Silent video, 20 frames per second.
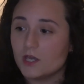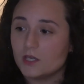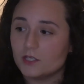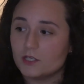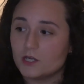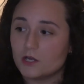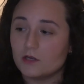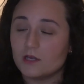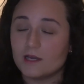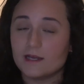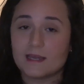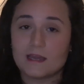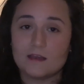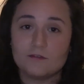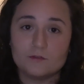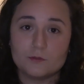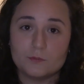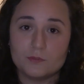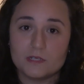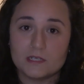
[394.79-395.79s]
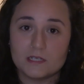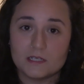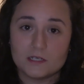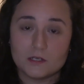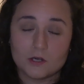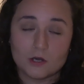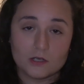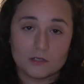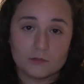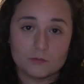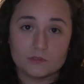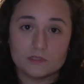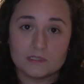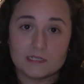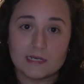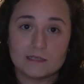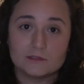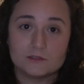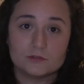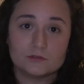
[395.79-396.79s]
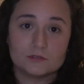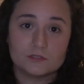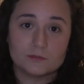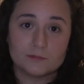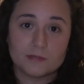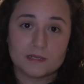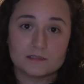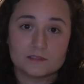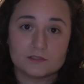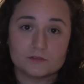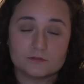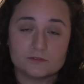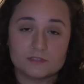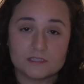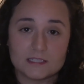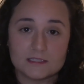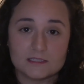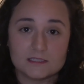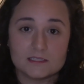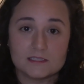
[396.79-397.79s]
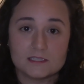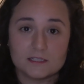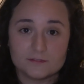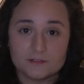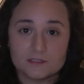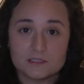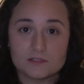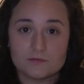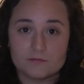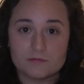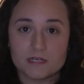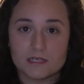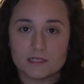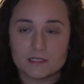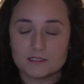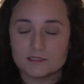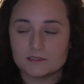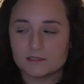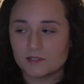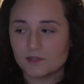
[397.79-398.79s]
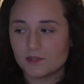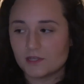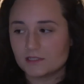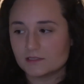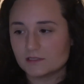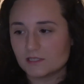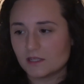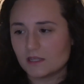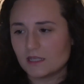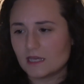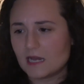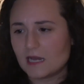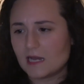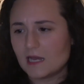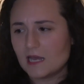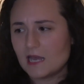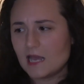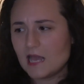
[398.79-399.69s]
you know, like everybody in Hollywood now talks about sort of sensitivity readers and things like that.